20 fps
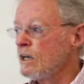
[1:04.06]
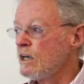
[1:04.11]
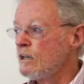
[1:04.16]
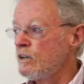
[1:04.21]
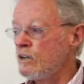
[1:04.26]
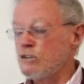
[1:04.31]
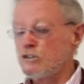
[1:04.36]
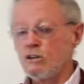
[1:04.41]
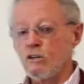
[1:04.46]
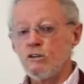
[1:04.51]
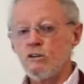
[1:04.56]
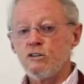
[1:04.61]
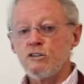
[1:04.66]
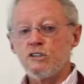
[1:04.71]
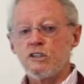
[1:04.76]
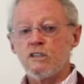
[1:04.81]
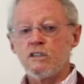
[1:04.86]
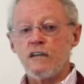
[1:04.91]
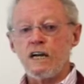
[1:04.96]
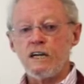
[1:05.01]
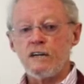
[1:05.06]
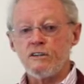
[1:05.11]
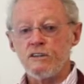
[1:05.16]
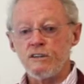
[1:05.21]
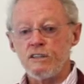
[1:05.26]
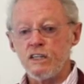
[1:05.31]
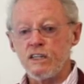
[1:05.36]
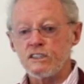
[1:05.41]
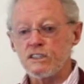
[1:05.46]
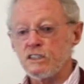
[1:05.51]
this solution down
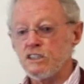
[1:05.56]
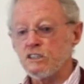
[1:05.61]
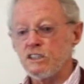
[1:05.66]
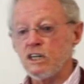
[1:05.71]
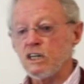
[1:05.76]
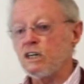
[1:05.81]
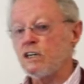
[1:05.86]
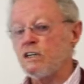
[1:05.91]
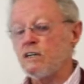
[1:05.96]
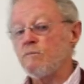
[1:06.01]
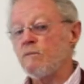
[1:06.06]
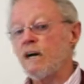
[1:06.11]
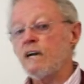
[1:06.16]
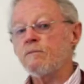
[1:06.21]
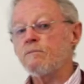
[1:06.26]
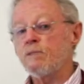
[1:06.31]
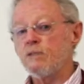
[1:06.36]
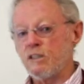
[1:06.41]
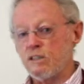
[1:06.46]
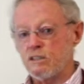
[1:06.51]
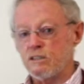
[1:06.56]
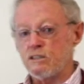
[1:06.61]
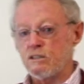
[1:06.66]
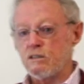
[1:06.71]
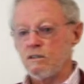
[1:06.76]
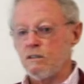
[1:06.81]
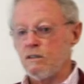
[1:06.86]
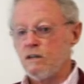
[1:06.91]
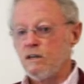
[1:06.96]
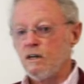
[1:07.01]
on the desk and said, "Can you make me this?"
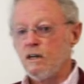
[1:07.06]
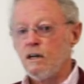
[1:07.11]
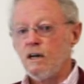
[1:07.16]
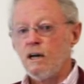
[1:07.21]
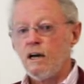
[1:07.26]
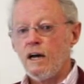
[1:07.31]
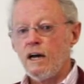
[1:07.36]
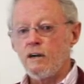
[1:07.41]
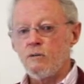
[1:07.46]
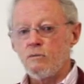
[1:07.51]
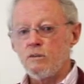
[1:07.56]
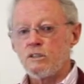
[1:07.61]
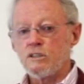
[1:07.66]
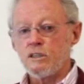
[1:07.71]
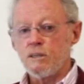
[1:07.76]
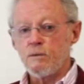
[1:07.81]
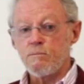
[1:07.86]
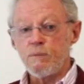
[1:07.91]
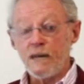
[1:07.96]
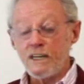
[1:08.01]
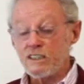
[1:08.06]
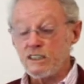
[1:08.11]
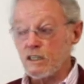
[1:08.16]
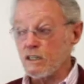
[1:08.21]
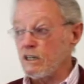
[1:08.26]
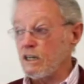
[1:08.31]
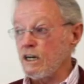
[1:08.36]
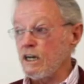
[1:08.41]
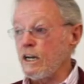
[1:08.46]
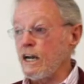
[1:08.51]
And it was
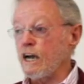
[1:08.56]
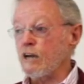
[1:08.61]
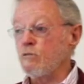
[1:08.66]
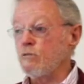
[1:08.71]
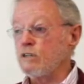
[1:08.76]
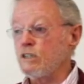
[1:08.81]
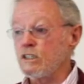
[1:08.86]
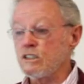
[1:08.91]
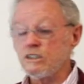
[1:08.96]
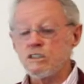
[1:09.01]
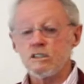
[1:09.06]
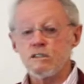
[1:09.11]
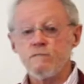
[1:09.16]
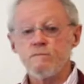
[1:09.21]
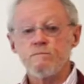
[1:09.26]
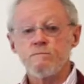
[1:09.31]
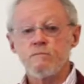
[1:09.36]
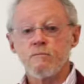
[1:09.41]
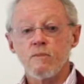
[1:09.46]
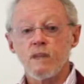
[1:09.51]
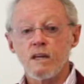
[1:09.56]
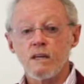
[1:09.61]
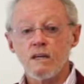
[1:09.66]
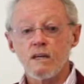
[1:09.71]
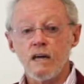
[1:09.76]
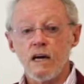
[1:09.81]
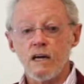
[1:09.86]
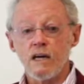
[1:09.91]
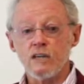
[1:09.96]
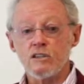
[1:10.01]
basically an aqueous
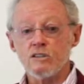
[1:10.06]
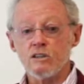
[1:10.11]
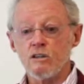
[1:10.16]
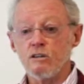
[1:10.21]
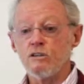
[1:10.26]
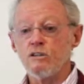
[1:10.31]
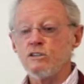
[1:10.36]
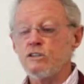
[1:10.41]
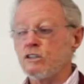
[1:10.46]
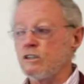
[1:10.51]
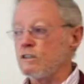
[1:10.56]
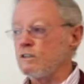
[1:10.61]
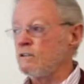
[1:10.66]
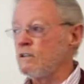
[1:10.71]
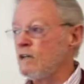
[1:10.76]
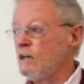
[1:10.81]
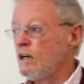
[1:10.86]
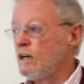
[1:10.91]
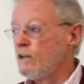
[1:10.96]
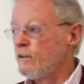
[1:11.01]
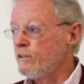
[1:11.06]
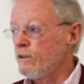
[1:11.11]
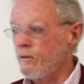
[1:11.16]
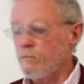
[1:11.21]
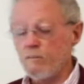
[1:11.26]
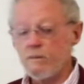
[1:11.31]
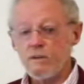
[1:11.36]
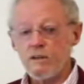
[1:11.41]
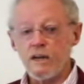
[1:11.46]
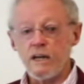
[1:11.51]
solution
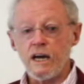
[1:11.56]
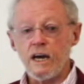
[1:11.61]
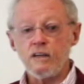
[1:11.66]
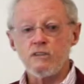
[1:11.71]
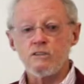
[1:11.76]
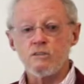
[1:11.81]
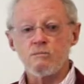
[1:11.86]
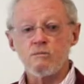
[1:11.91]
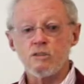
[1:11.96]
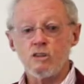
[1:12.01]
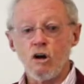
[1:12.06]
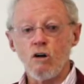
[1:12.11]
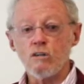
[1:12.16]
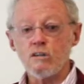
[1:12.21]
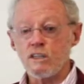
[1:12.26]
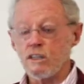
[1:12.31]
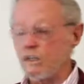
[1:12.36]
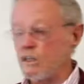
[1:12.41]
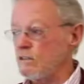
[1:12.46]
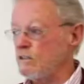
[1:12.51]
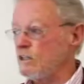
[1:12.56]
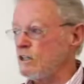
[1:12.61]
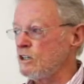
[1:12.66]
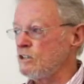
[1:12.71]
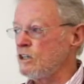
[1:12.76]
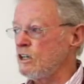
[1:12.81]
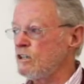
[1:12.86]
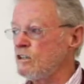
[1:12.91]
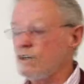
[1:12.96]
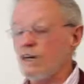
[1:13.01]
that had some salt in it. It
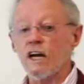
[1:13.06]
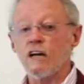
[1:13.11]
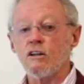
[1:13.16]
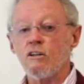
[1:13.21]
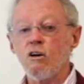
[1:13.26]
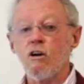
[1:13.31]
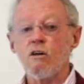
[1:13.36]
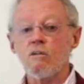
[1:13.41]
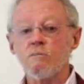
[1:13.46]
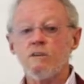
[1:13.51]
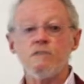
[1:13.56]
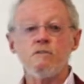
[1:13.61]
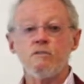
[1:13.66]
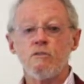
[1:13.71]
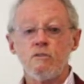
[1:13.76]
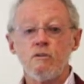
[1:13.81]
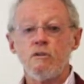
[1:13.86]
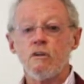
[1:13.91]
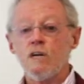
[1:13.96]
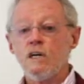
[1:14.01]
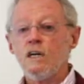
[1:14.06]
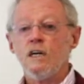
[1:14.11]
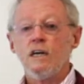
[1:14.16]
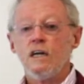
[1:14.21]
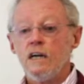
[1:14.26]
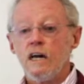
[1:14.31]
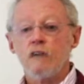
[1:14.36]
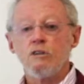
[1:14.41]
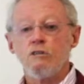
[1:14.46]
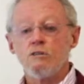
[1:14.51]
didn't take long before
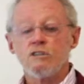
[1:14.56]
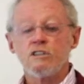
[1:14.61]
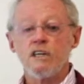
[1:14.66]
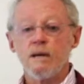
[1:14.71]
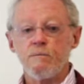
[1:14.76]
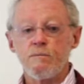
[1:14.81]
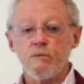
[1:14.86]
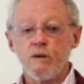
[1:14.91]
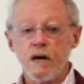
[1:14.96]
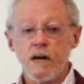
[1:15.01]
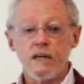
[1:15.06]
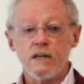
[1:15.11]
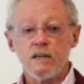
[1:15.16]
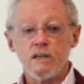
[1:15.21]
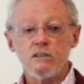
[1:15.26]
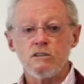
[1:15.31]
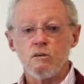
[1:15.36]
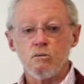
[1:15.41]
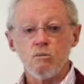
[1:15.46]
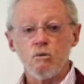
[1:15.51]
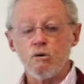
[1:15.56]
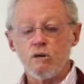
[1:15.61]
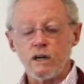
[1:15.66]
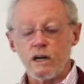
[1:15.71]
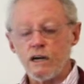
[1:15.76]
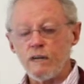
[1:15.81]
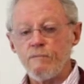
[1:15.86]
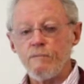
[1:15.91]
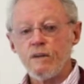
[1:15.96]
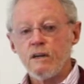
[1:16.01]
it all separated into
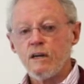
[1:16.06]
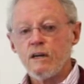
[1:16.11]
water,